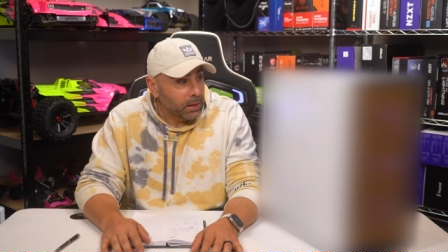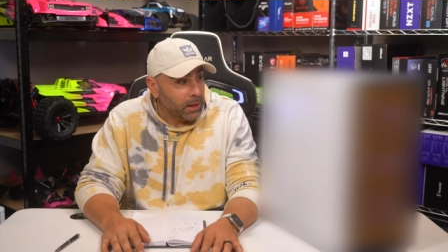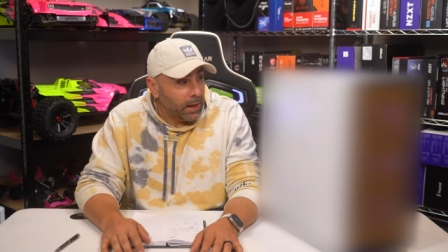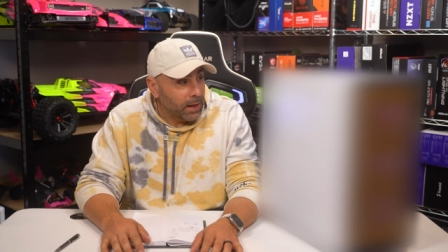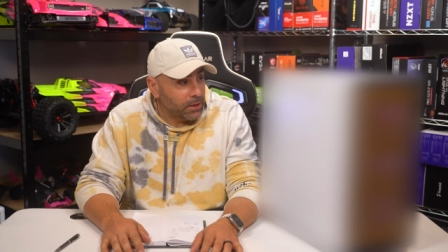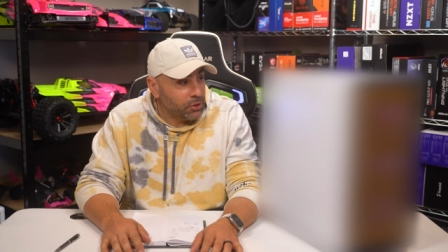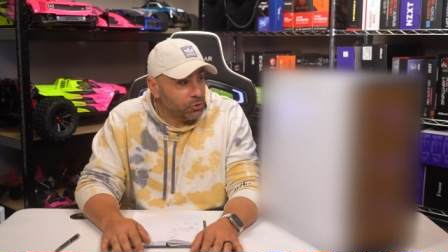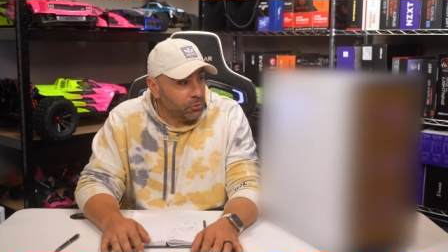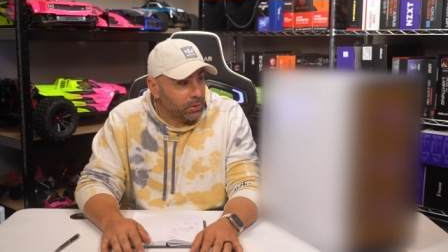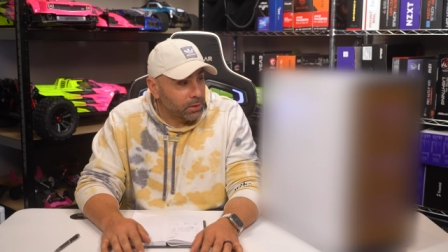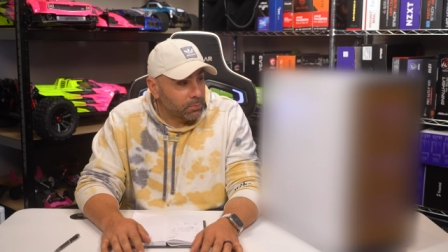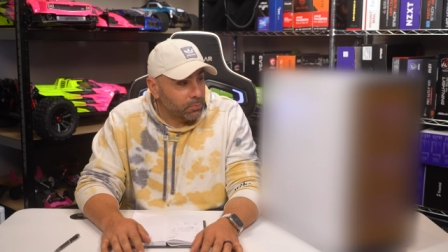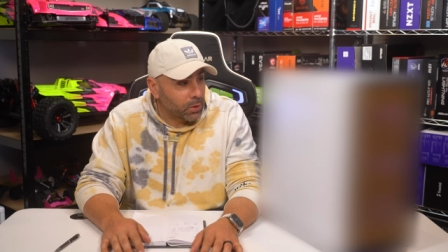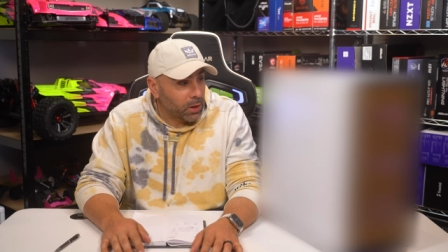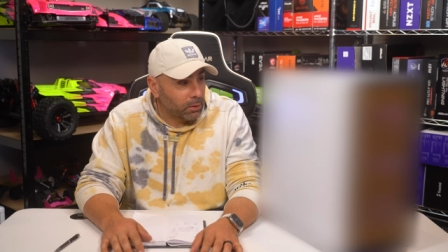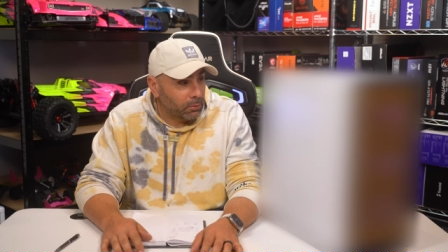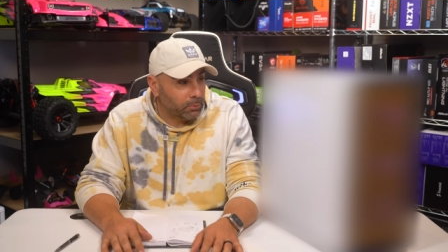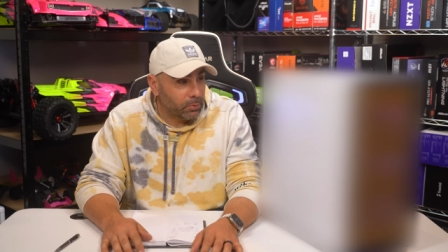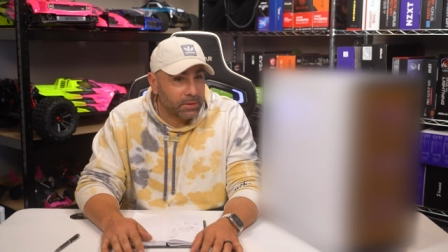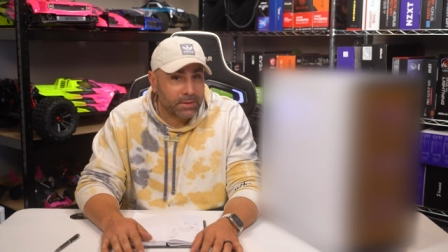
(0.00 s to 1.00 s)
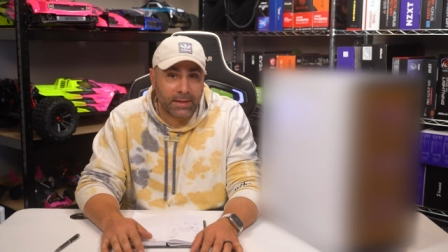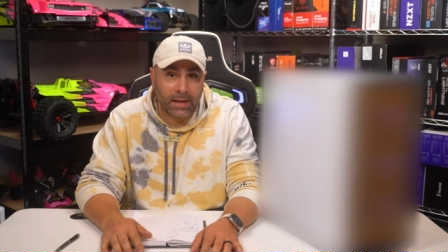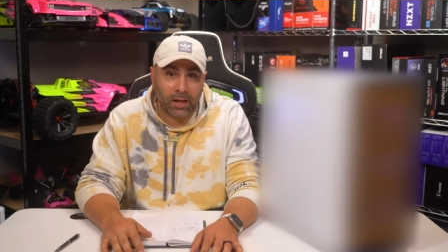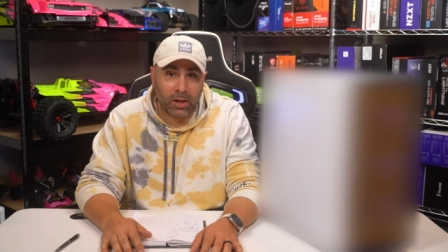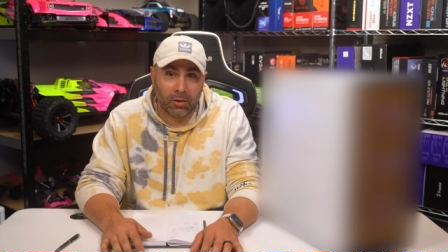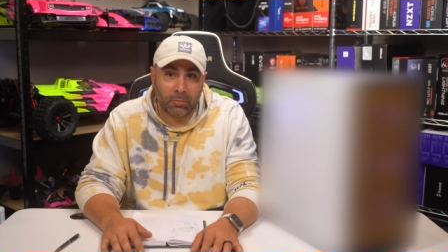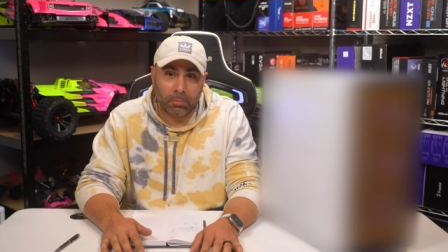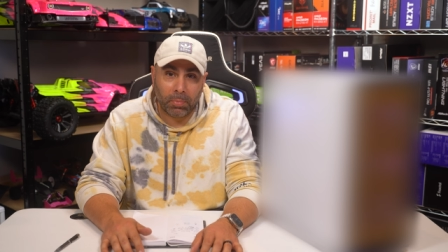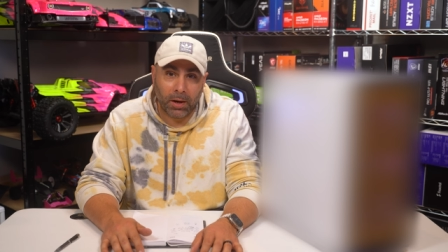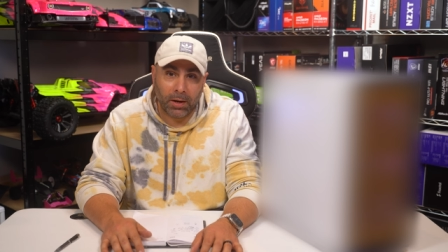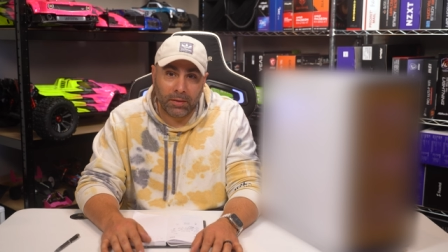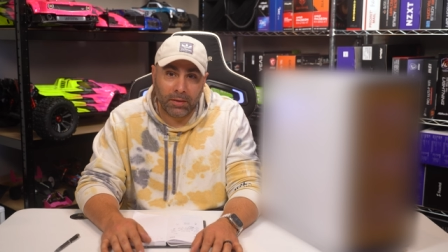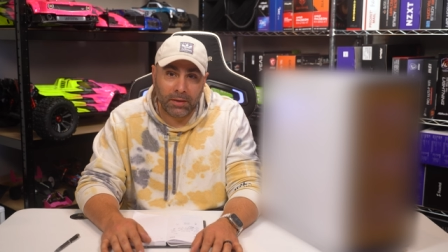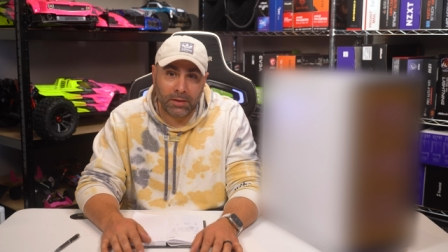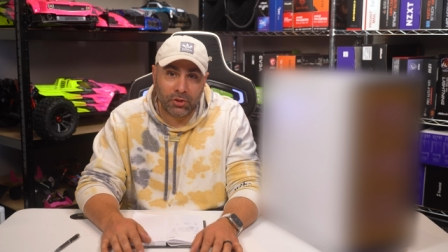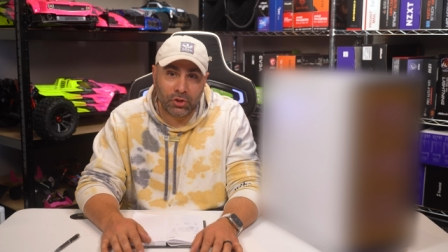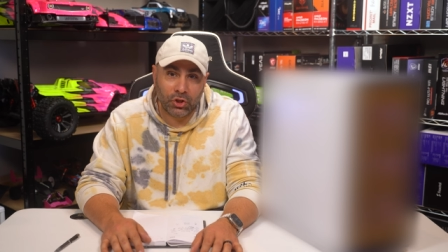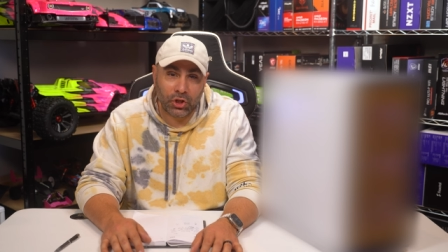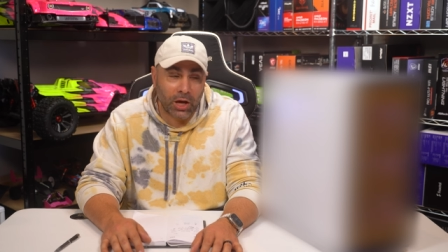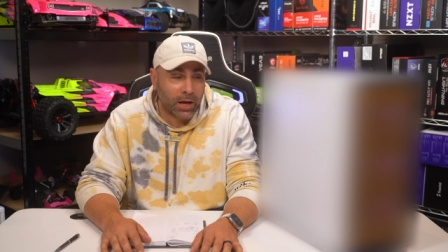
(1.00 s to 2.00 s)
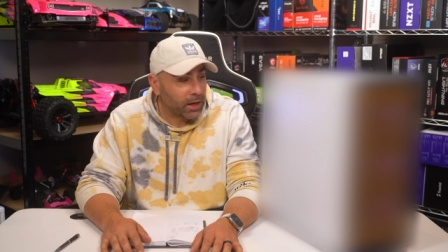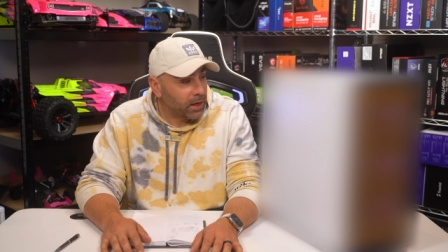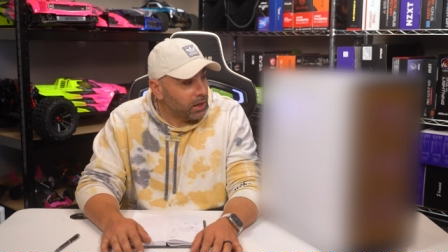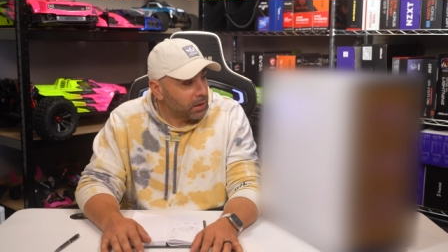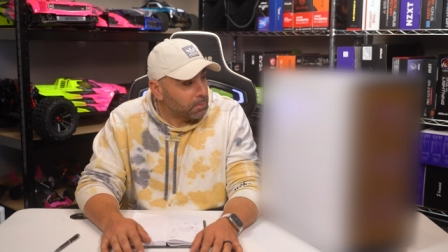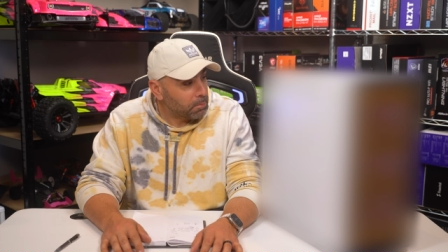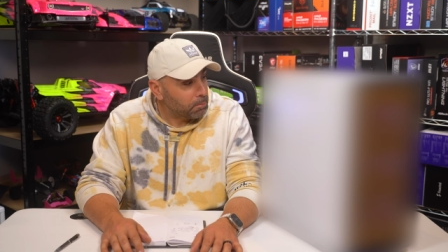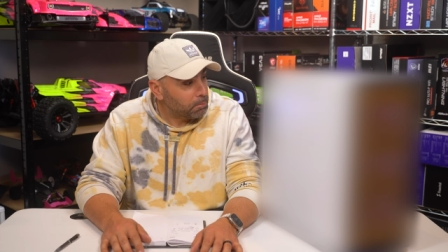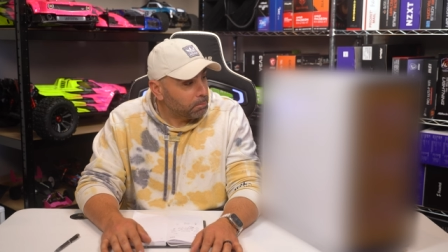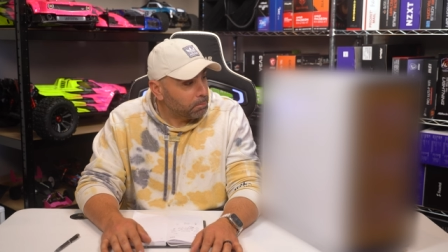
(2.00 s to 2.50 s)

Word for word: as you can probably tell by the giant